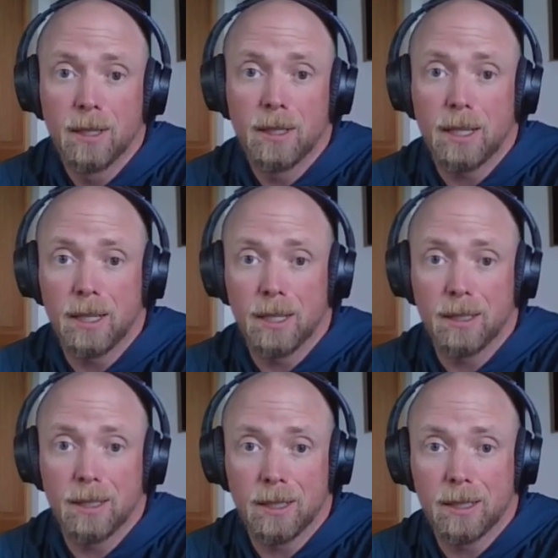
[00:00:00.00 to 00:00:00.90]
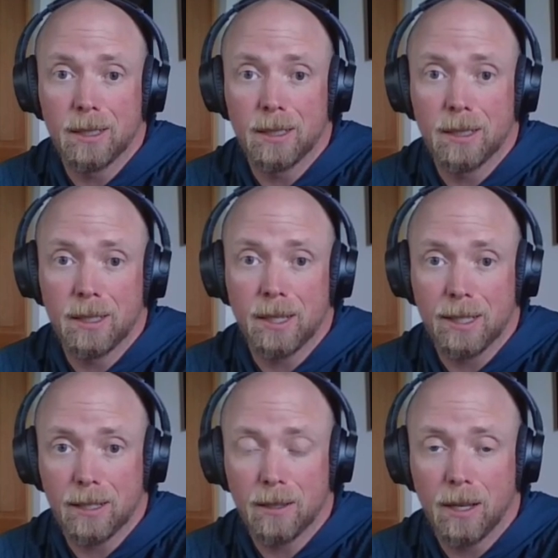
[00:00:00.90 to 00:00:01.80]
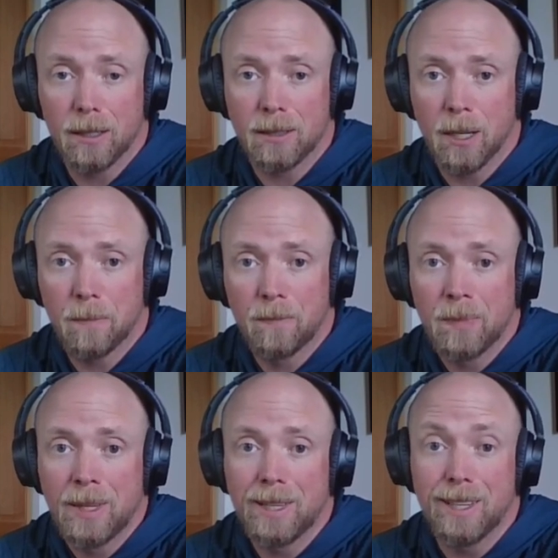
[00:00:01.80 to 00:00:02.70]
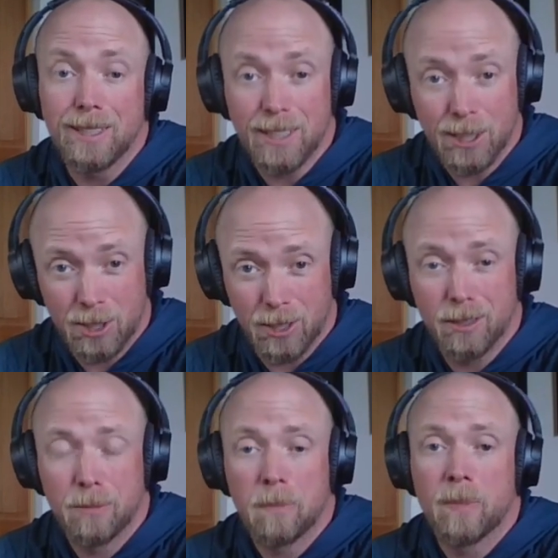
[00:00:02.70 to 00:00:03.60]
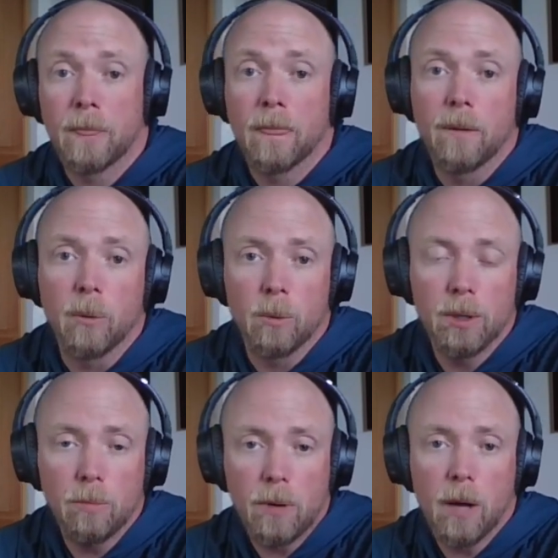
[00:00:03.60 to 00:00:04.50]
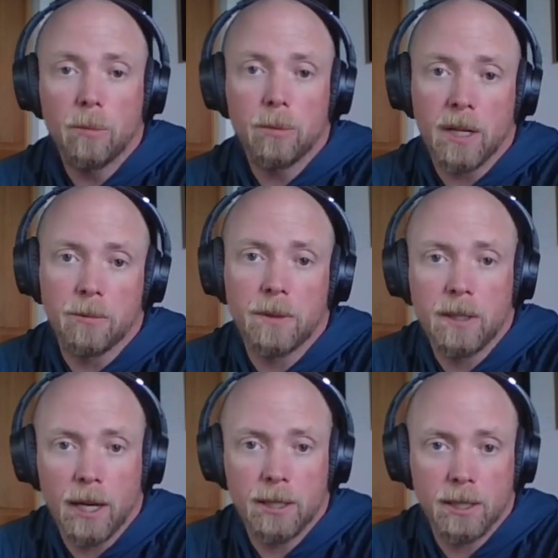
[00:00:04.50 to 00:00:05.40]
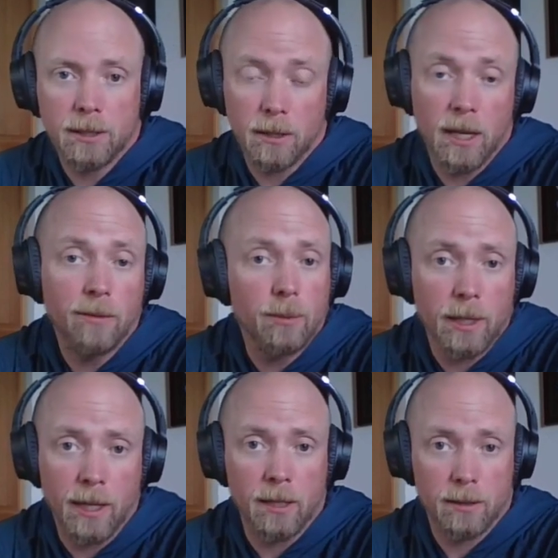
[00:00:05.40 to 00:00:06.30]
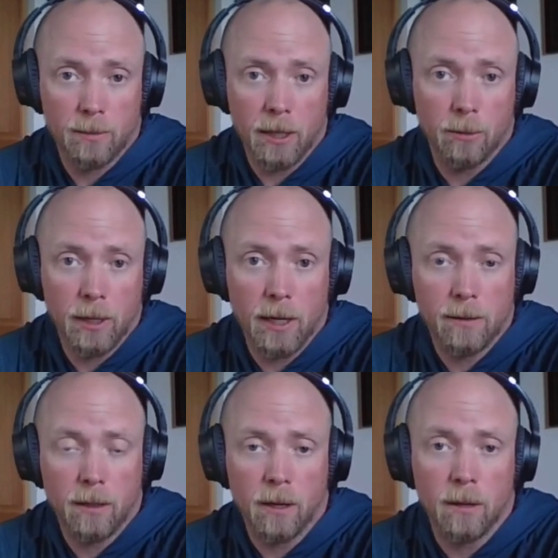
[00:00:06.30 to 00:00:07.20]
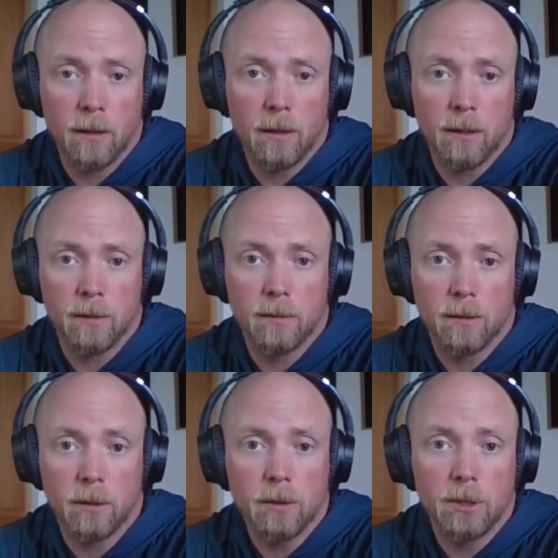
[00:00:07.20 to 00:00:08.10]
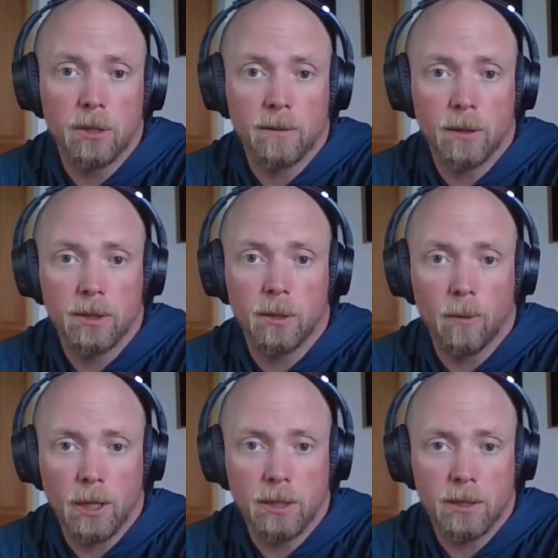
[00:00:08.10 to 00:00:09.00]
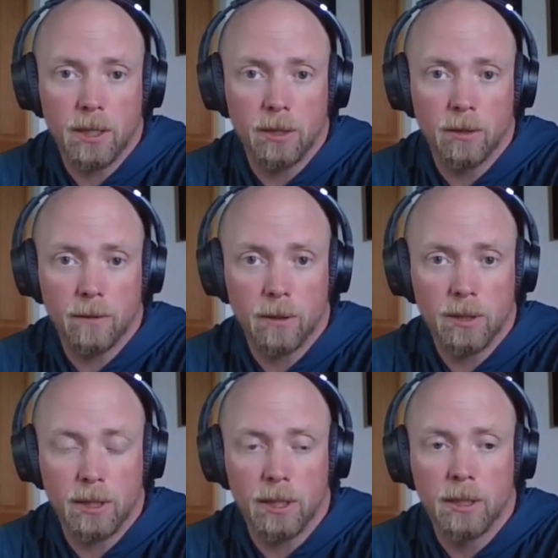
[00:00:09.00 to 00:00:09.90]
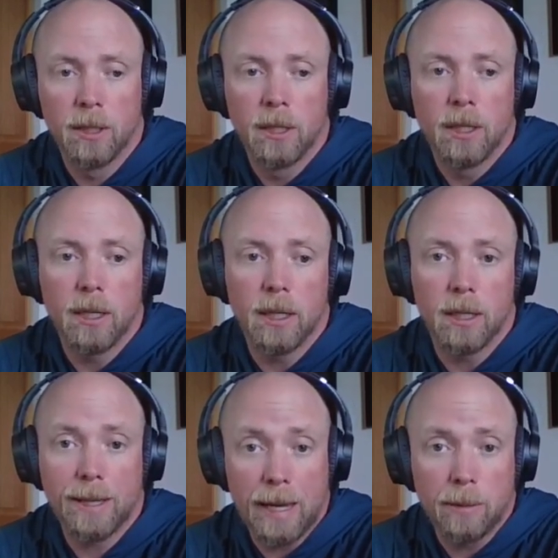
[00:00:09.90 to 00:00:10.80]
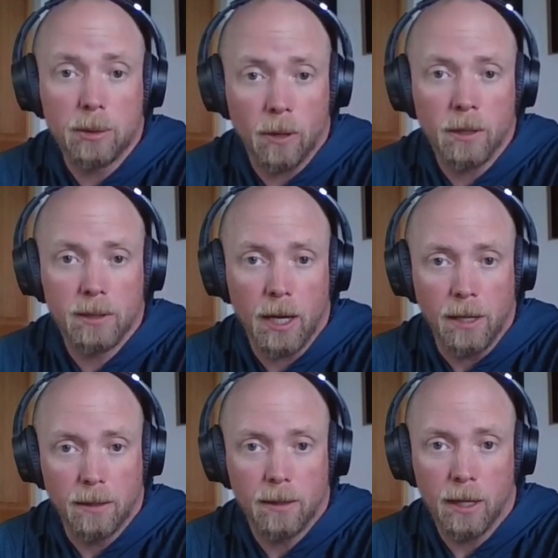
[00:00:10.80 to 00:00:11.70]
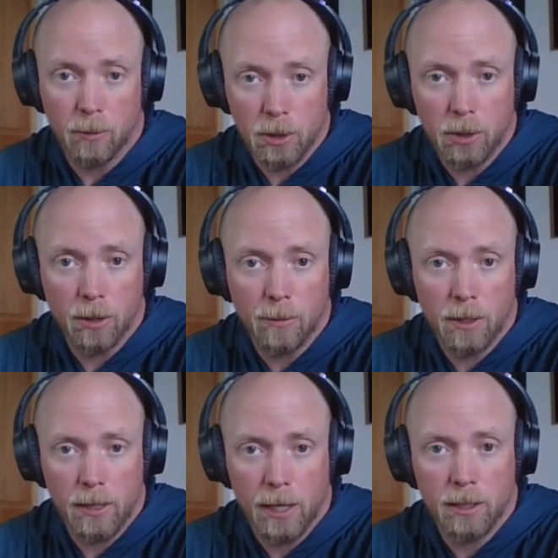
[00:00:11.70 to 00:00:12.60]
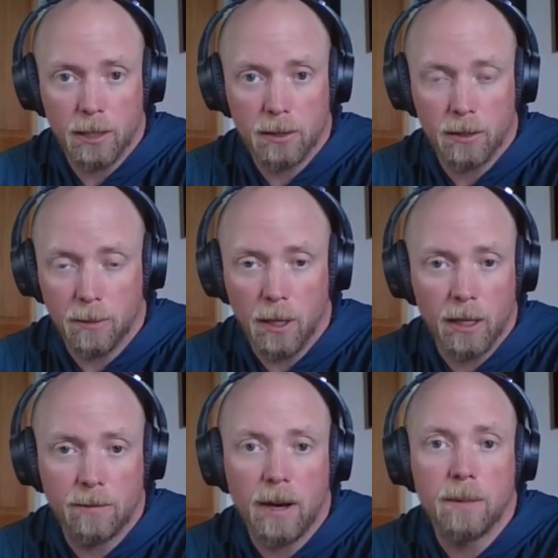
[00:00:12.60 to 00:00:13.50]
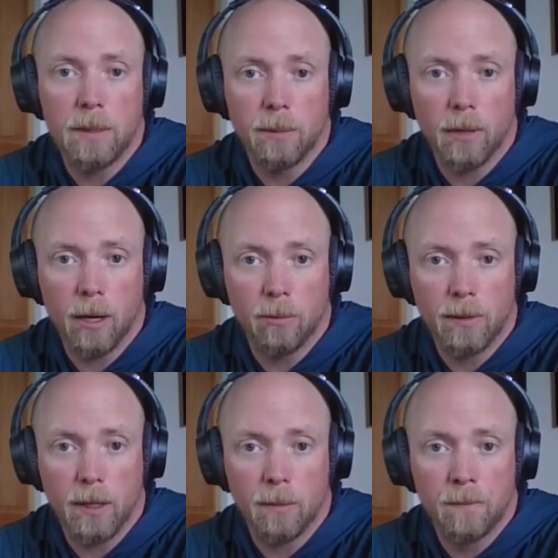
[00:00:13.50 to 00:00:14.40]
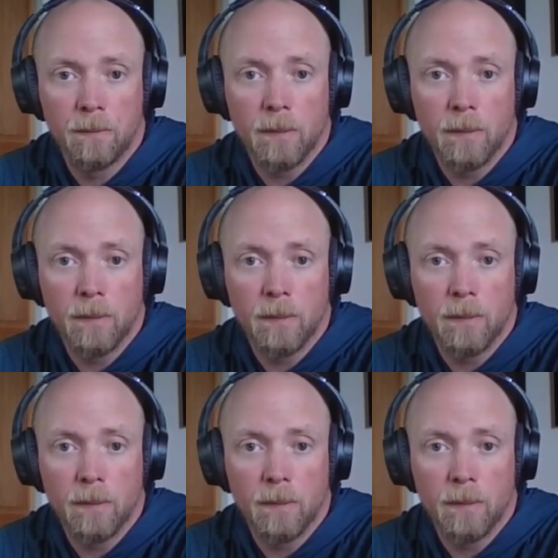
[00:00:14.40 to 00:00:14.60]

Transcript: And then uh, it can get clogged up. In addition, the real problem we have with the digester, and everyone has, by the way, our, our local university, Washington State University, uh, came to our site and we showed them our digester. They brought like five people out with them.